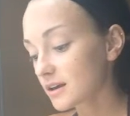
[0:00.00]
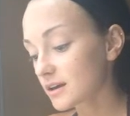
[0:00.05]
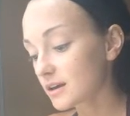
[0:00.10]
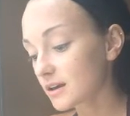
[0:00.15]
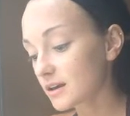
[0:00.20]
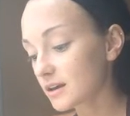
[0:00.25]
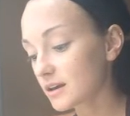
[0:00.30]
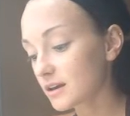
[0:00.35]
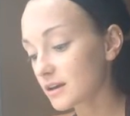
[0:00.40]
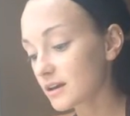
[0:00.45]

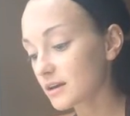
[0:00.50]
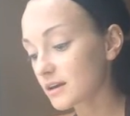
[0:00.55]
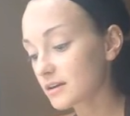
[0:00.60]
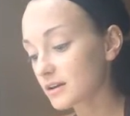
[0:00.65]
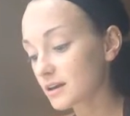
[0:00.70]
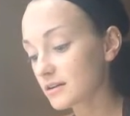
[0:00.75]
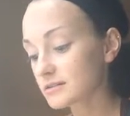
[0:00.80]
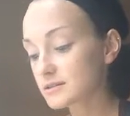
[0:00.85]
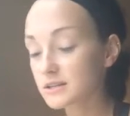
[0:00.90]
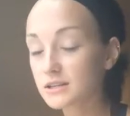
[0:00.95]
And
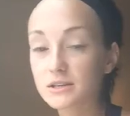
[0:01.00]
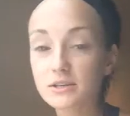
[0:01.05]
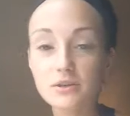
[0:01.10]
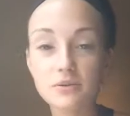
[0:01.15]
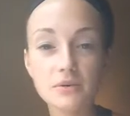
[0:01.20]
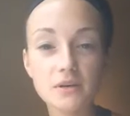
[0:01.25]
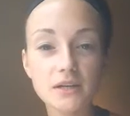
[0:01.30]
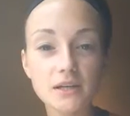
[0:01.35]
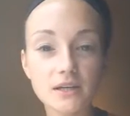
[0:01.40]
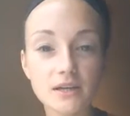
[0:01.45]
I was like, you know
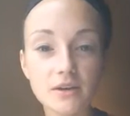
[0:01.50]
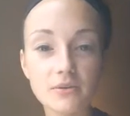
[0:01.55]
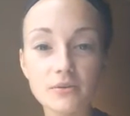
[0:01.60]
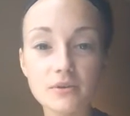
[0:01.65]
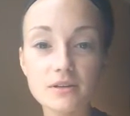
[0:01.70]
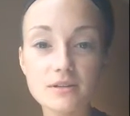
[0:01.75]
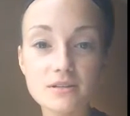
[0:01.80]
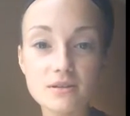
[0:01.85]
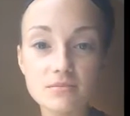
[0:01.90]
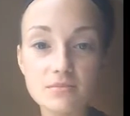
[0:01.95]
what? I
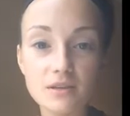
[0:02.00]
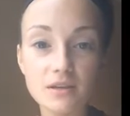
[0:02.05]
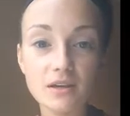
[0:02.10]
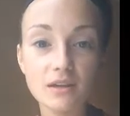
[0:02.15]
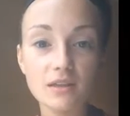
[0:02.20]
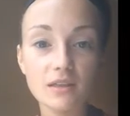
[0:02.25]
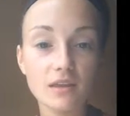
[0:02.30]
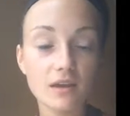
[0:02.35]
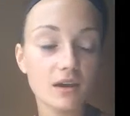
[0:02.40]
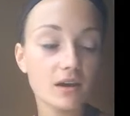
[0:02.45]
want
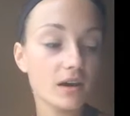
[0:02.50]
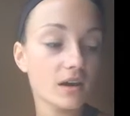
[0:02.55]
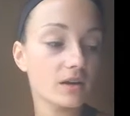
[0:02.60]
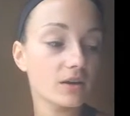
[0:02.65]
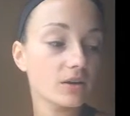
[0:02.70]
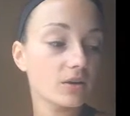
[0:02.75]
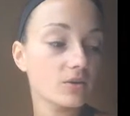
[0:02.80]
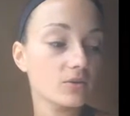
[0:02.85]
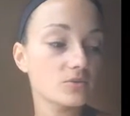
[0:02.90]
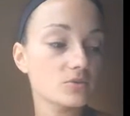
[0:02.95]
something that kind
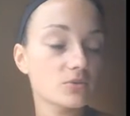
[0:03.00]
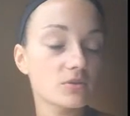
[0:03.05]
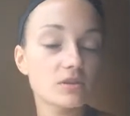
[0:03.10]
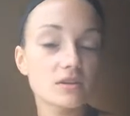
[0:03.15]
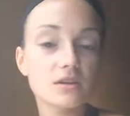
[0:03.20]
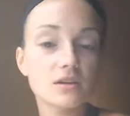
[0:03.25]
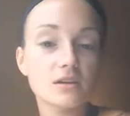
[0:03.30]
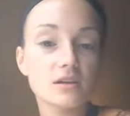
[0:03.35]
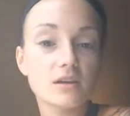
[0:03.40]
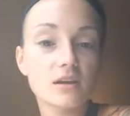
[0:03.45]
of goes with
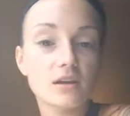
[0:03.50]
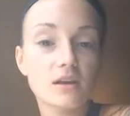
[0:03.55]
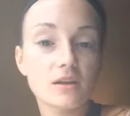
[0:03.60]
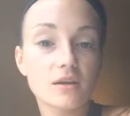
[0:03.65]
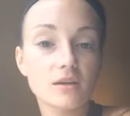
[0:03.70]
it,